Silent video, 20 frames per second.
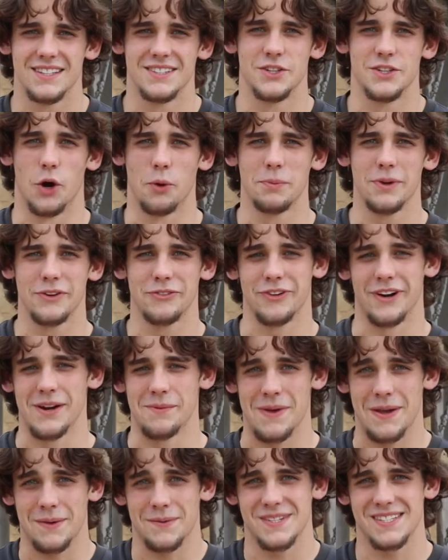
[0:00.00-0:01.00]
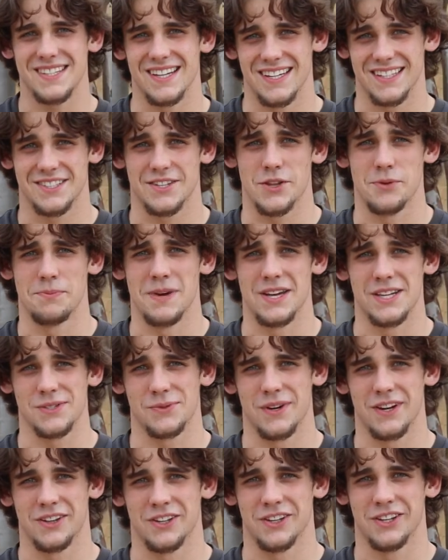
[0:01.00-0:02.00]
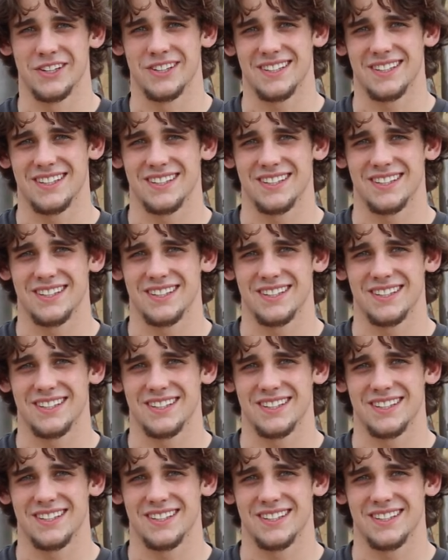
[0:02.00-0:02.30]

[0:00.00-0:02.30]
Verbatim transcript: Don't be afraid to make mistakes, they're the best way to learn.